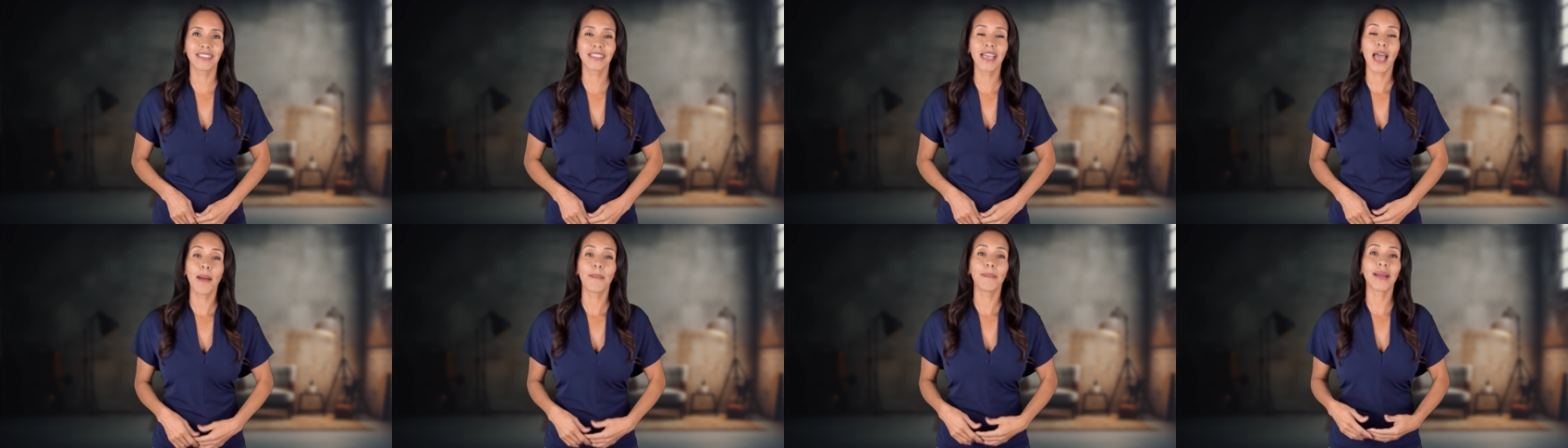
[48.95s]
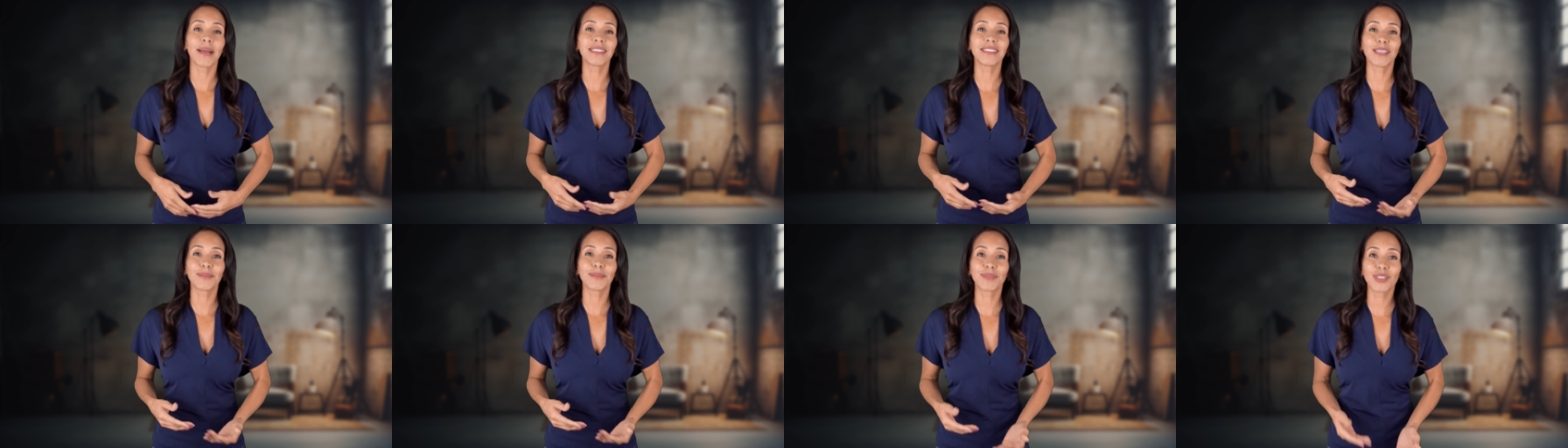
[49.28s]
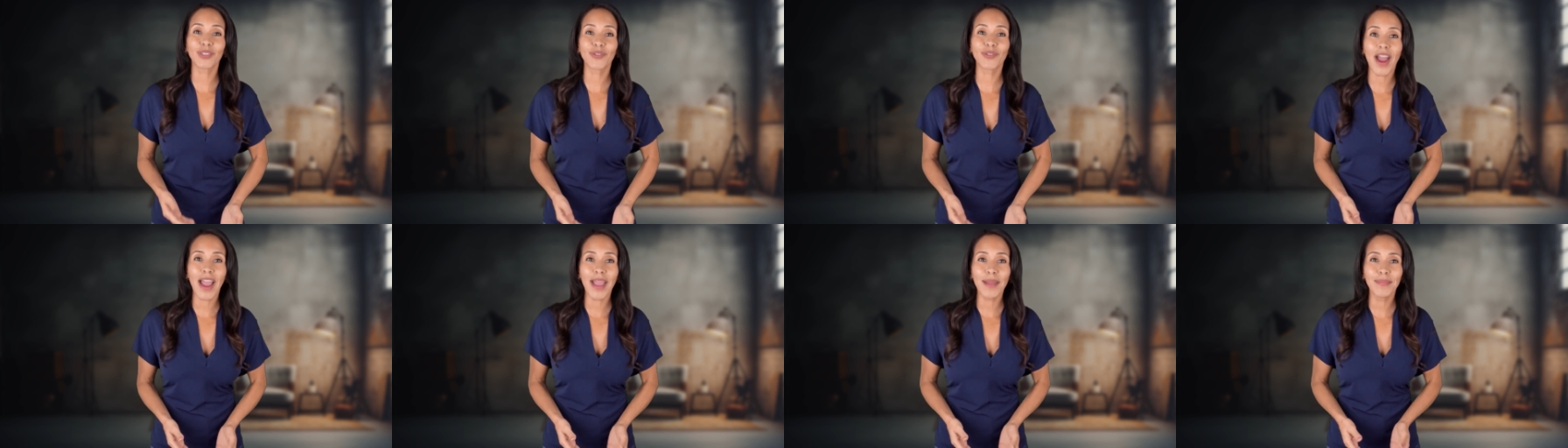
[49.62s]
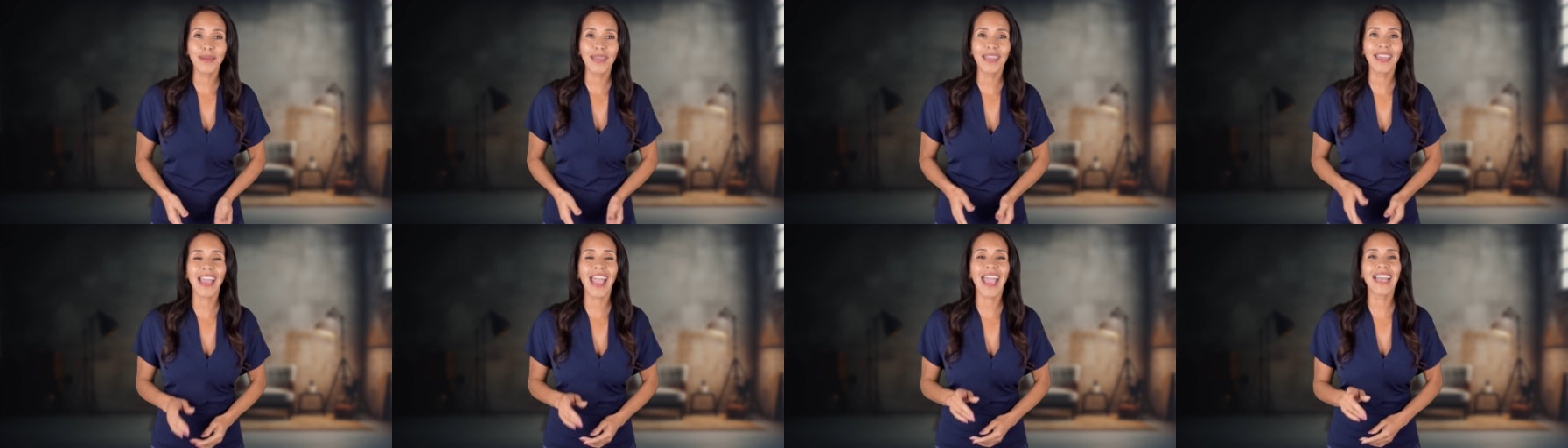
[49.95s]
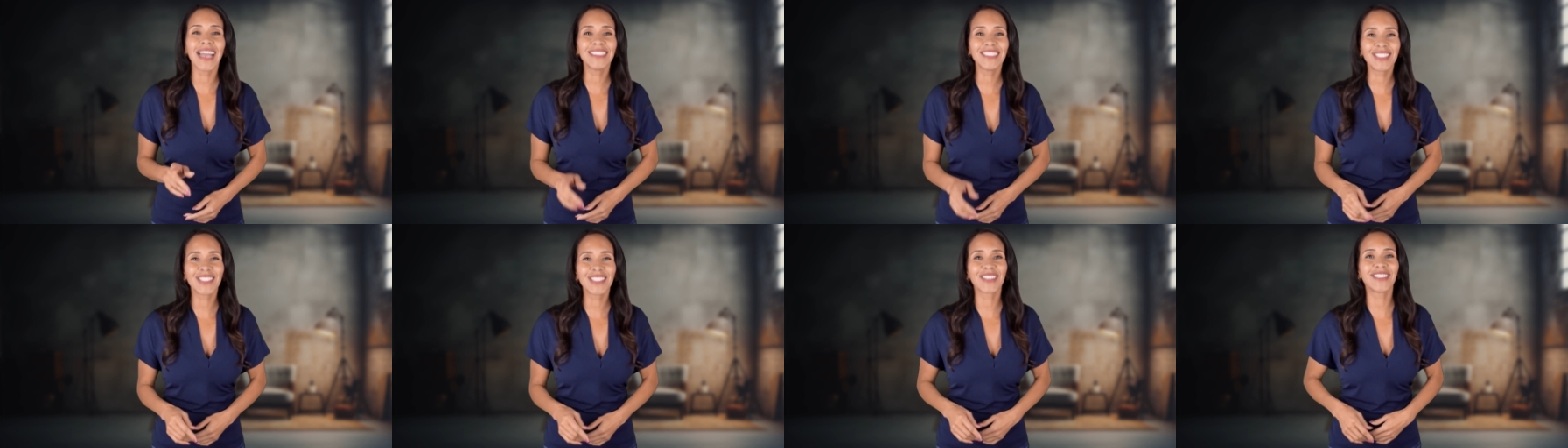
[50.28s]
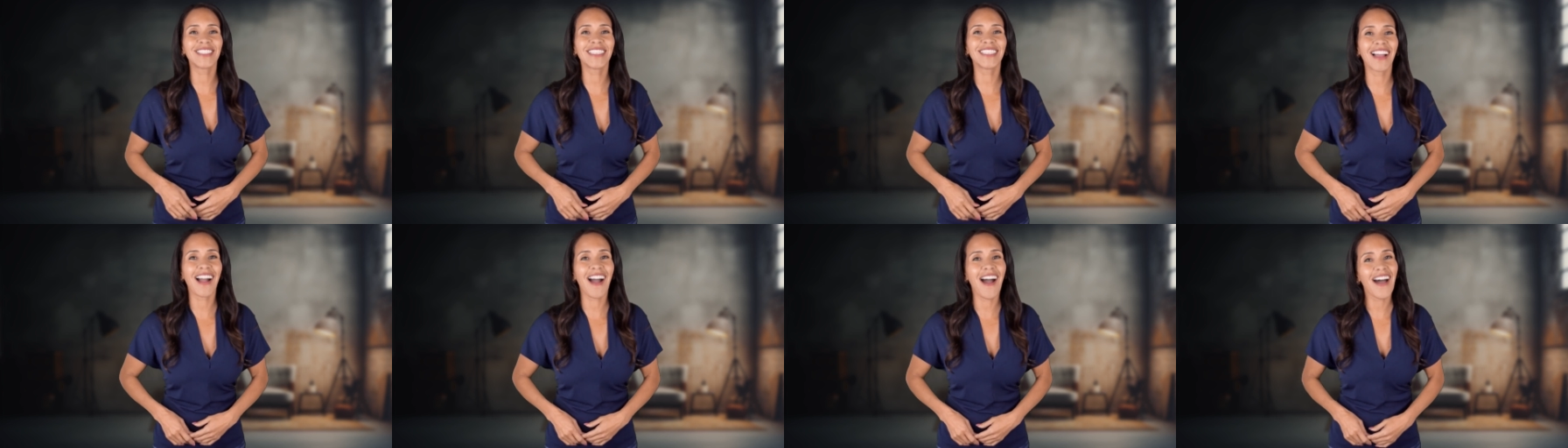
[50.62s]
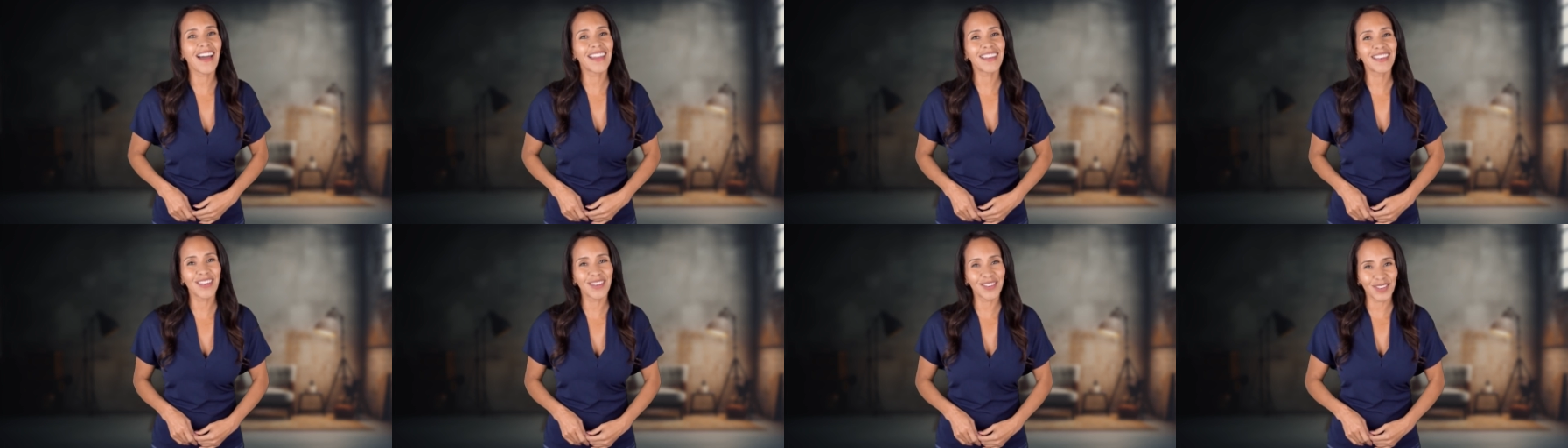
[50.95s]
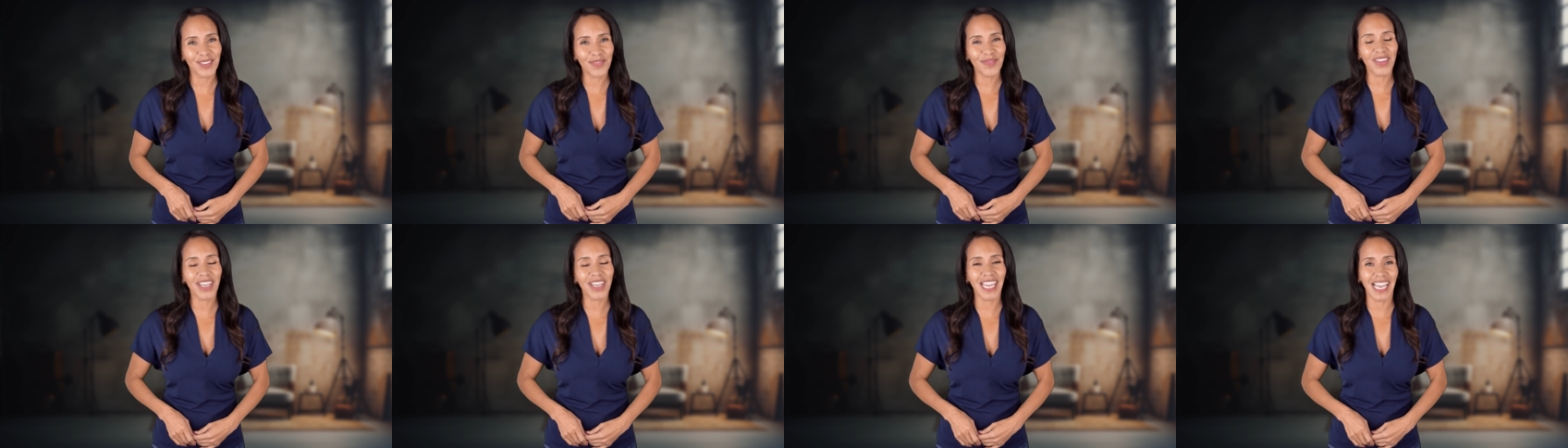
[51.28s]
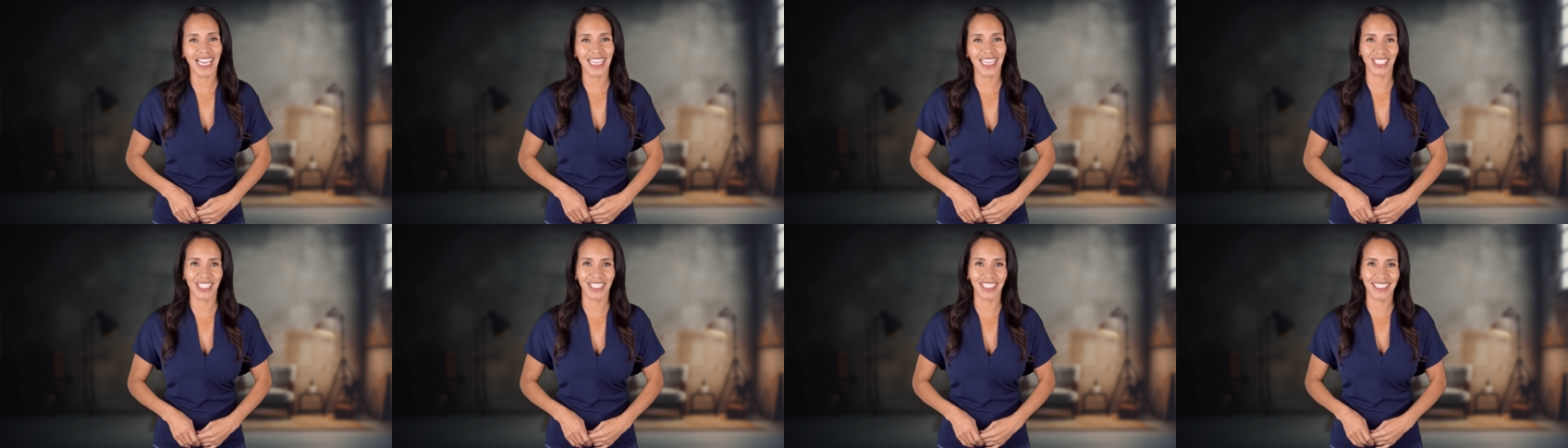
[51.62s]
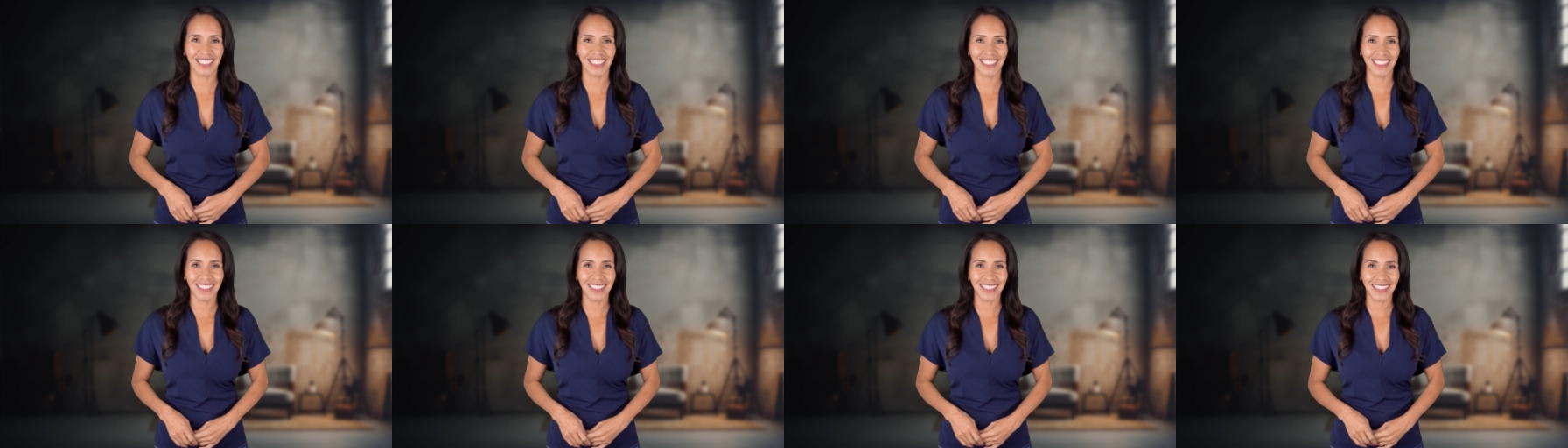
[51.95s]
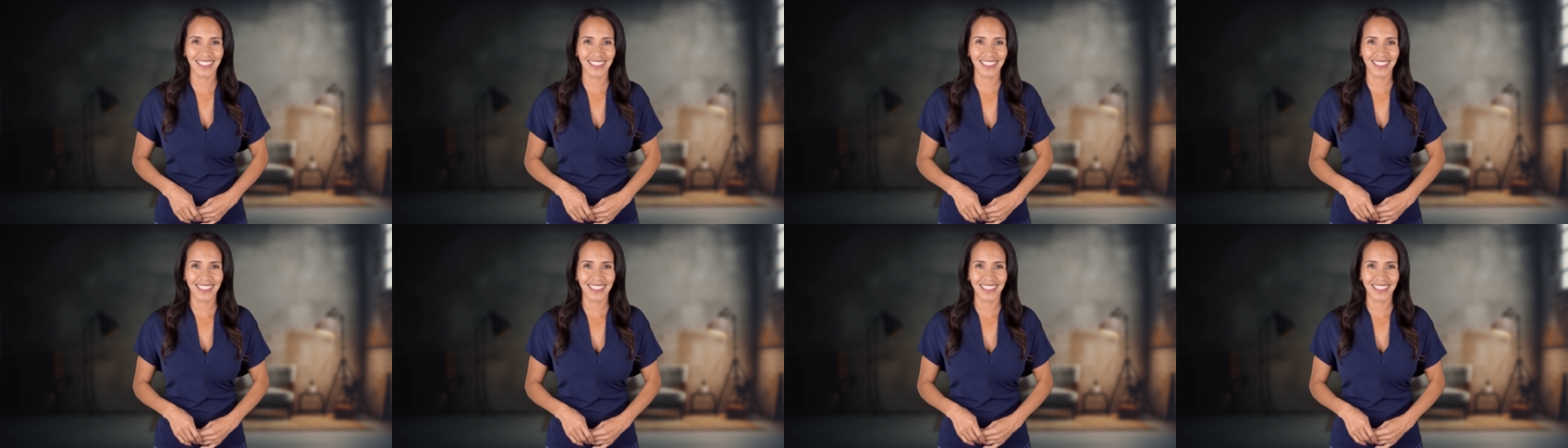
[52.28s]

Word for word: by subscribing and turning on notifications.